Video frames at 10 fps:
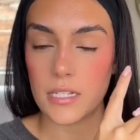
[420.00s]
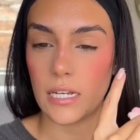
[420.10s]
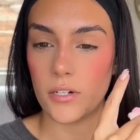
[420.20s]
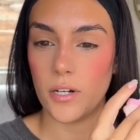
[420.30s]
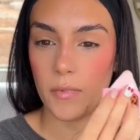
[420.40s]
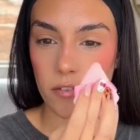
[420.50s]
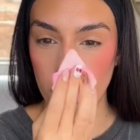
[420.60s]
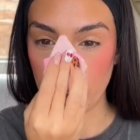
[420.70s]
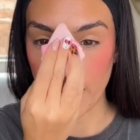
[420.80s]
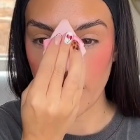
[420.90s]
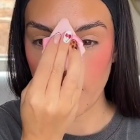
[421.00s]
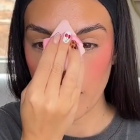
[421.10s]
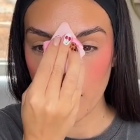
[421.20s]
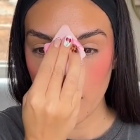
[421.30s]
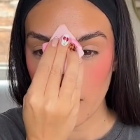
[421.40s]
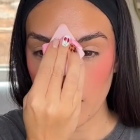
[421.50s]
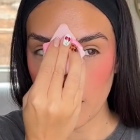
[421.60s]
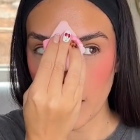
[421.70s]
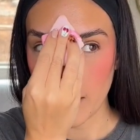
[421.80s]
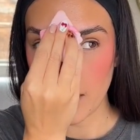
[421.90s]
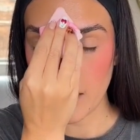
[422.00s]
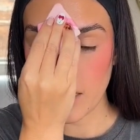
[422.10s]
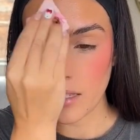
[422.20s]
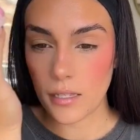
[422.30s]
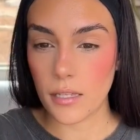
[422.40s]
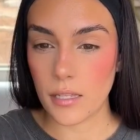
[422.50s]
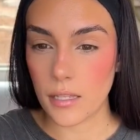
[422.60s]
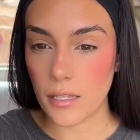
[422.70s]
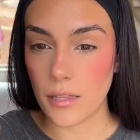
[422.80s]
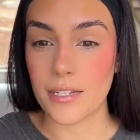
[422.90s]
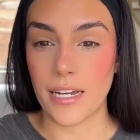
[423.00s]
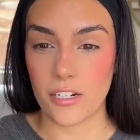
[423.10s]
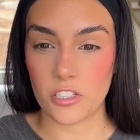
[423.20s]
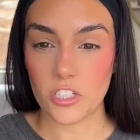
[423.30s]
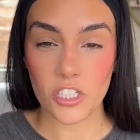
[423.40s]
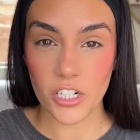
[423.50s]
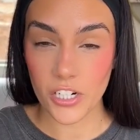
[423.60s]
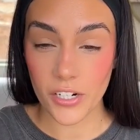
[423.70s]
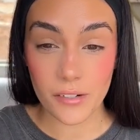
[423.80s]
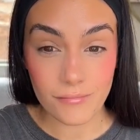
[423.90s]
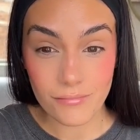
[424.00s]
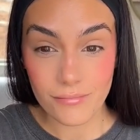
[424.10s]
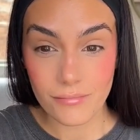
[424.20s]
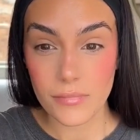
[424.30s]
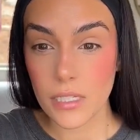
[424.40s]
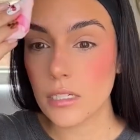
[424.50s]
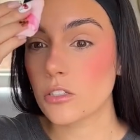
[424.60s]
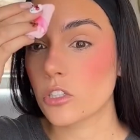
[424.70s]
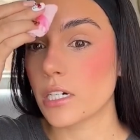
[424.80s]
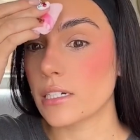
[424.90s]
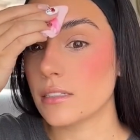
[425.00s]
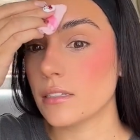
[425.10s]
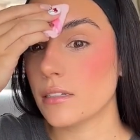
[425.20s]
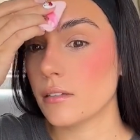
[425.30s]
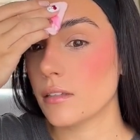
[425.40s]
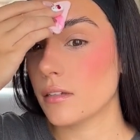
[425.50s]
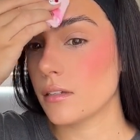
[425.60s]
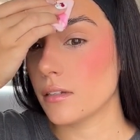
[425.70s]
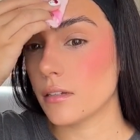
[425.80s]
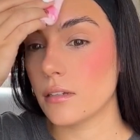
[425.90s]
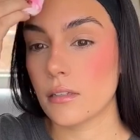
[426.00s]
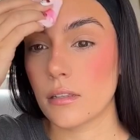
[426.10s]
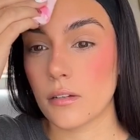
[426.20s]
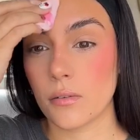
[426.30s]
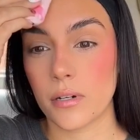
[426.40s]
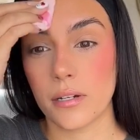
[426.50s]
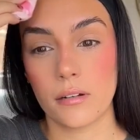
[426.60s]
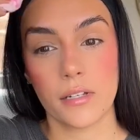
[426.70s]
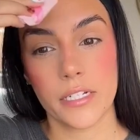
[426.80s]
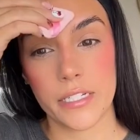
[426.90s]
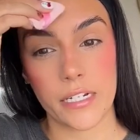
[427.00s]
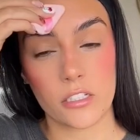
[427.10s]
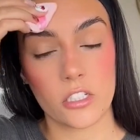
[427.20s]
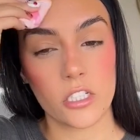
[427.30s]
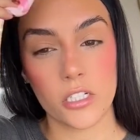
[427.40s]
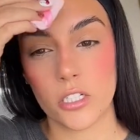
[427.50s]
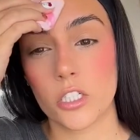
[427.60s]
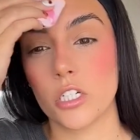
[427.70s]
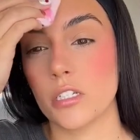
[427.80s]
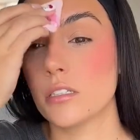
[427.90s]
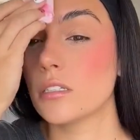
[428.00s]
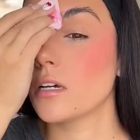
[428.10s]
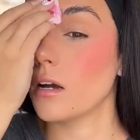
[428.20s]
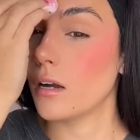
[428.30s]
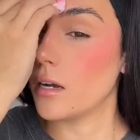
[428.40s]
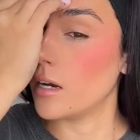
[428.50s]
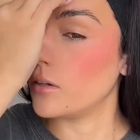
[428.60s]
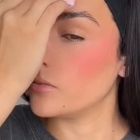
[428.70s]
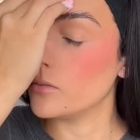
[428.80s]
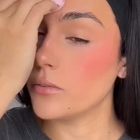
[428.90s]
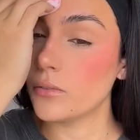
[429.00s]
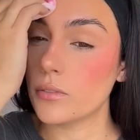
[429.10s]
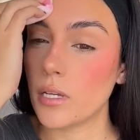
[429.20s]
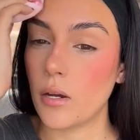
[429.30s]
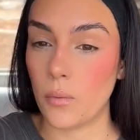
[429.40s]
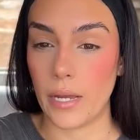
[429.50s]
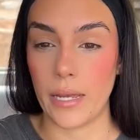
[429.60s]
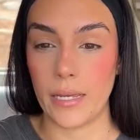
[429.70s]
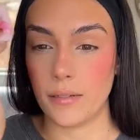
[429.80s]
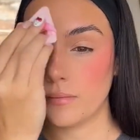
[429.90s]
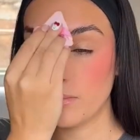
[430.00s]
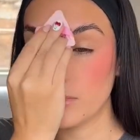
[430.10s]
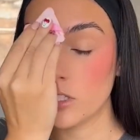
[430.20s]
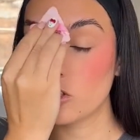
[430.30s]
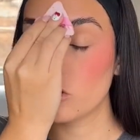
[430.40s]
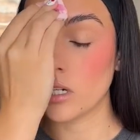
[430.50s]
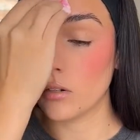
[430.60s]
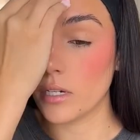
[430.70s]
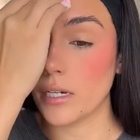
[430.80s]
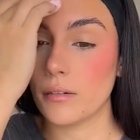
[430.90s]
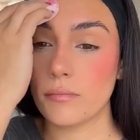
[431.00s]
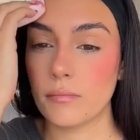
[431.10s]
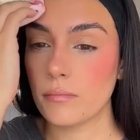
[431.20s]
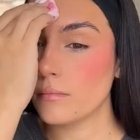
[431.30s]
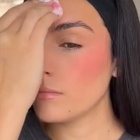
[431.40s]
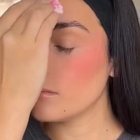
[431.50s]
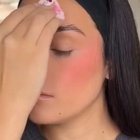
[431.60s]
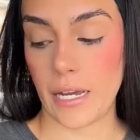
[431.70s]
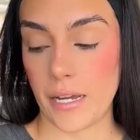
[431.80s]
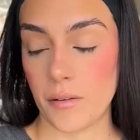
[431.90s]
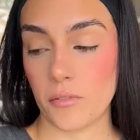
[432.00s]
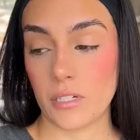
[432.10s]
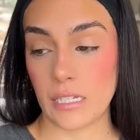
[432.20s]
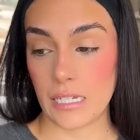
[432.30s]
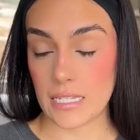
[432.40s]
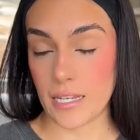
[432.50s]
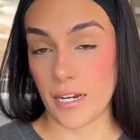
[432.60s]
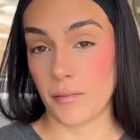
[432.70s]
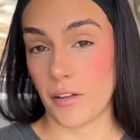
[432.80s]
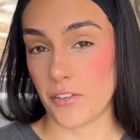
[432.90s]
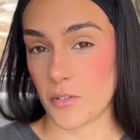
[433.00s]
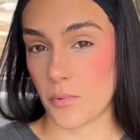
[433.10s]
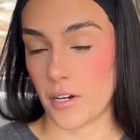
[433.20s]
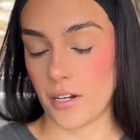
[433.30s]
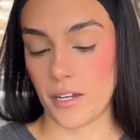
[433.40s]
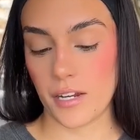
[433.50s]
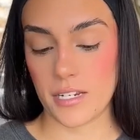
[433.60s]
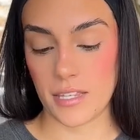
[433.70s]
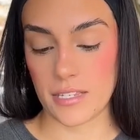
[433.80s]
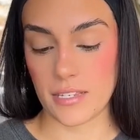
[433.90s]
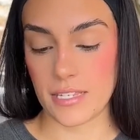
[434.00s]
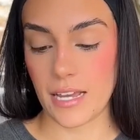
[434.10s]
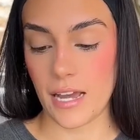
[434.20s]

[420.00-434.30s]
the center of my forehead, like the texture. Crazy. The oil and texture just goes away. So good. Okay, I am really excited about this product. This is the